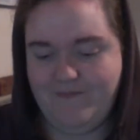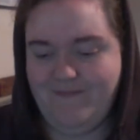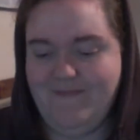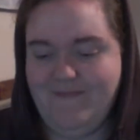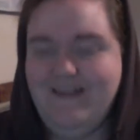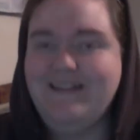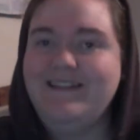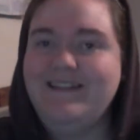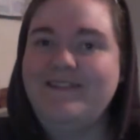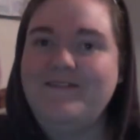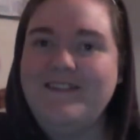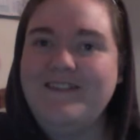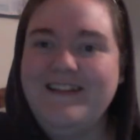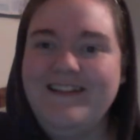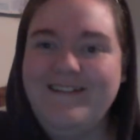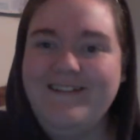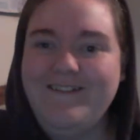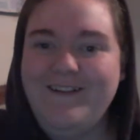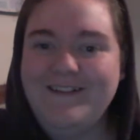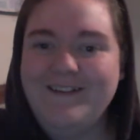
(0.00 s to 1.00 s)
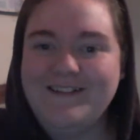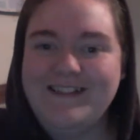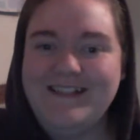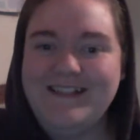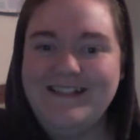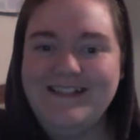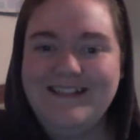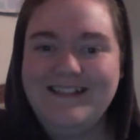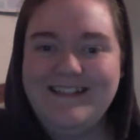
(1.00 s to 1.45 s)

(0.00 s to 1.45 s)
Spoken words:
Lovely little otter.